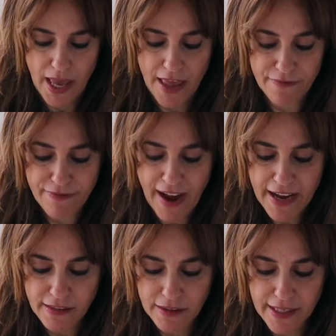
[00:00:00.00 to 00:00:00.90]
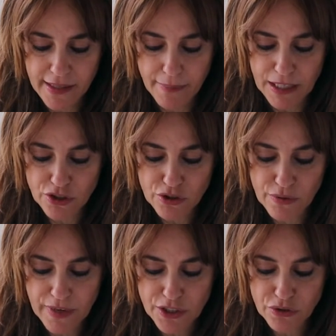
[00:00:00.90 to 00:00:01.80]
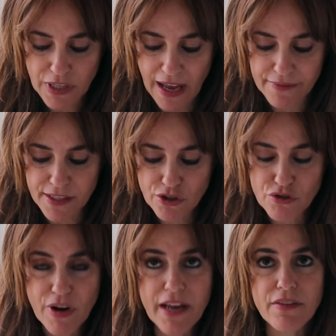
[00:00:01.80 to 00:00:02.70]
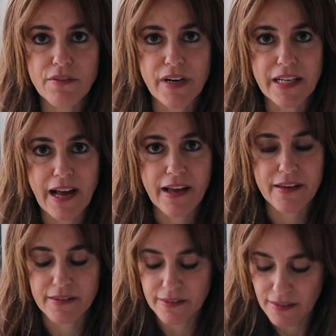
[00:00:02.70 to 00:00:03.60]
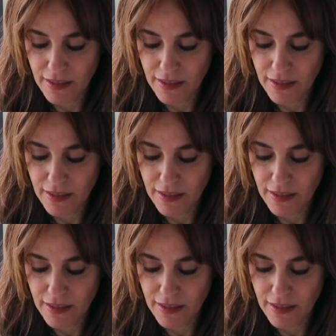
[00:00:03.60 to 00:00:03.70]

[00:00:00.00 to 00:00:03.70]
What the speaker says: And finally, the Baal Shuvah should have the strength of a lion.